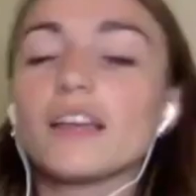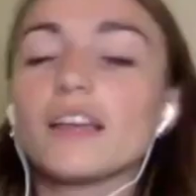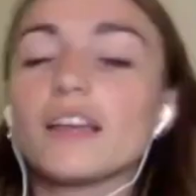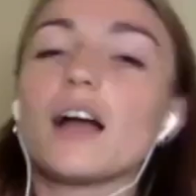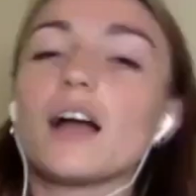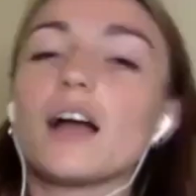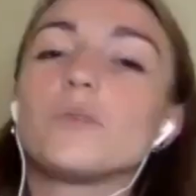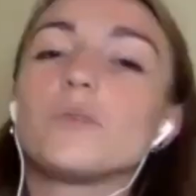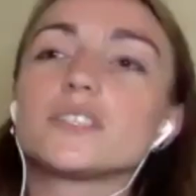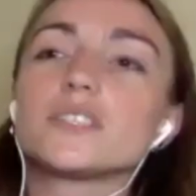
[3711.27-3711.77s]

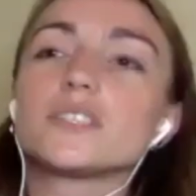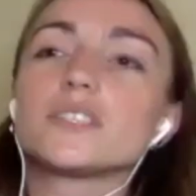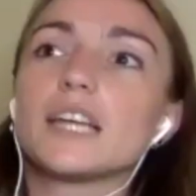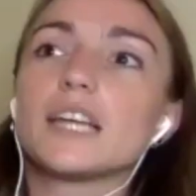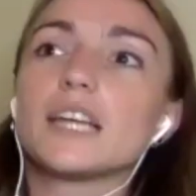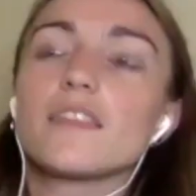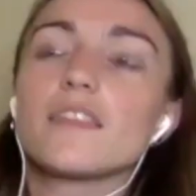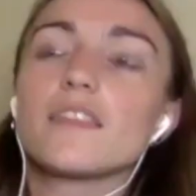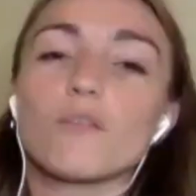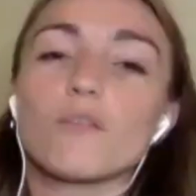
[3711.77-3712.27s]
I will
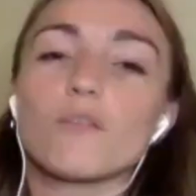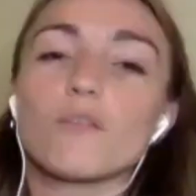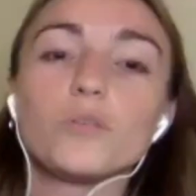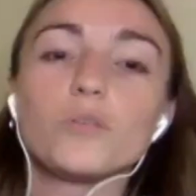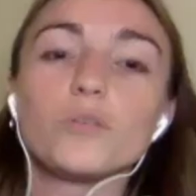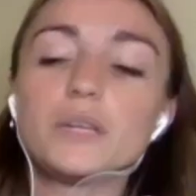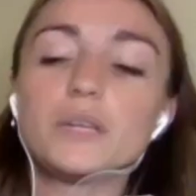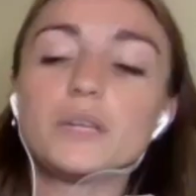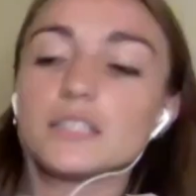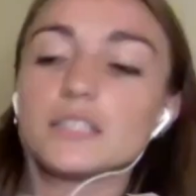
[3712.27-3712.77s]
say there will
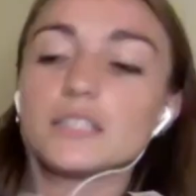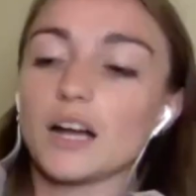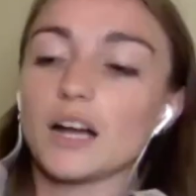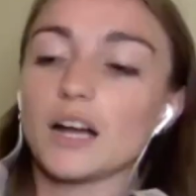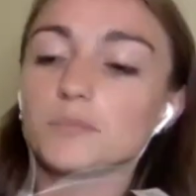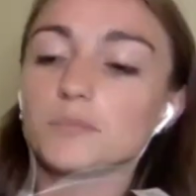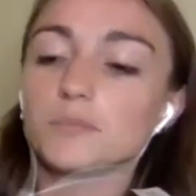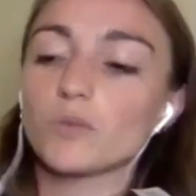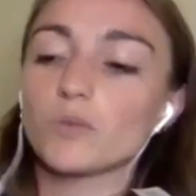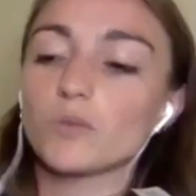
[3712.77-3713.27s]
be
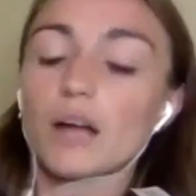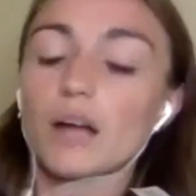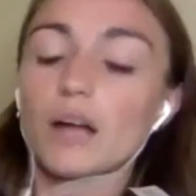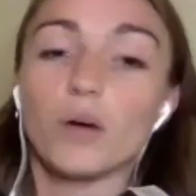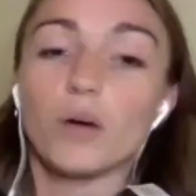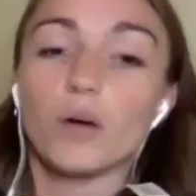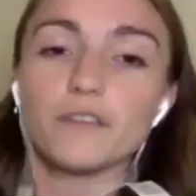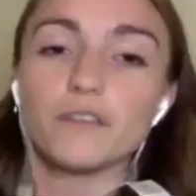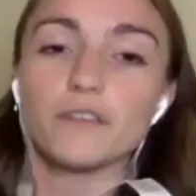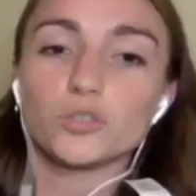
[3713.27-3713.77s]
times where I
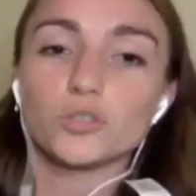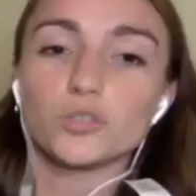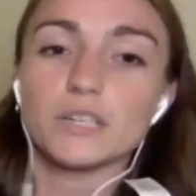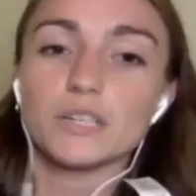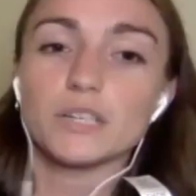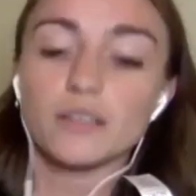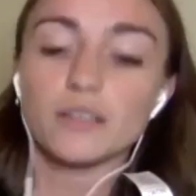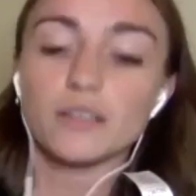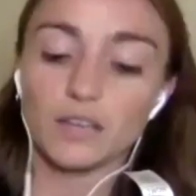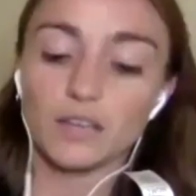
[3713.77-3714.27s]
will have
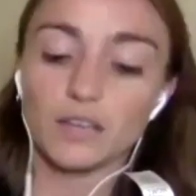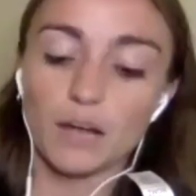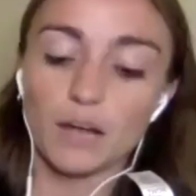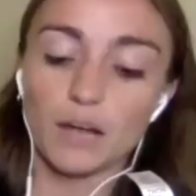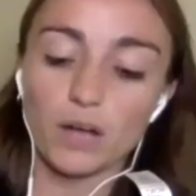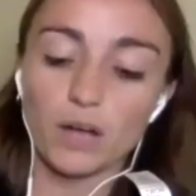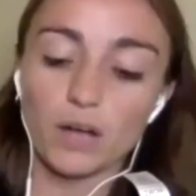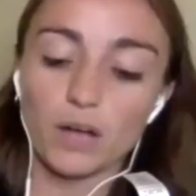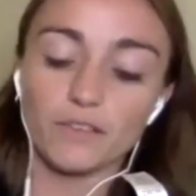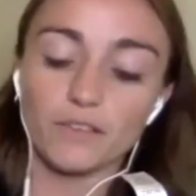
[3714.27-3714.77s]
dream like I
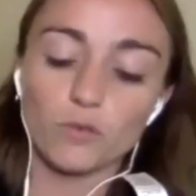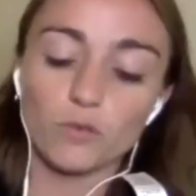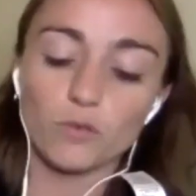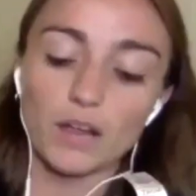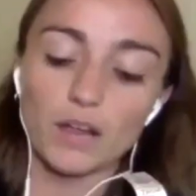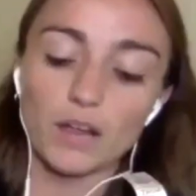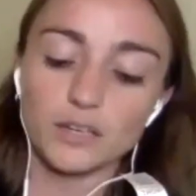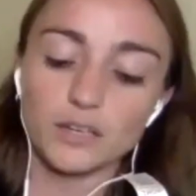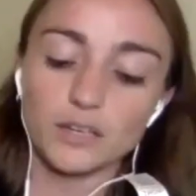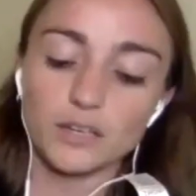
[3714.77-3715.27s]
will have like a
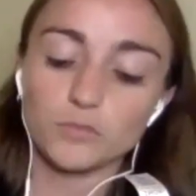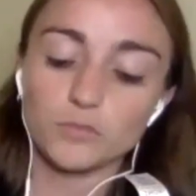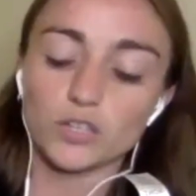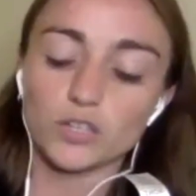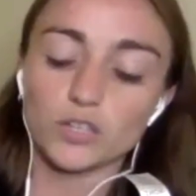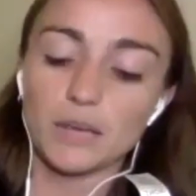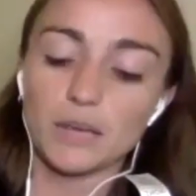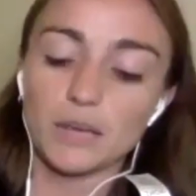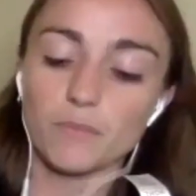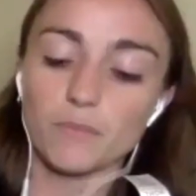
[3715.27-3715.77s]
random
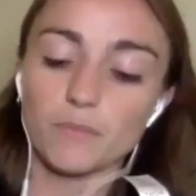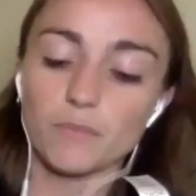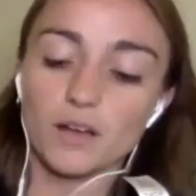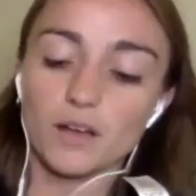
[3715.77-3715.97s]
dream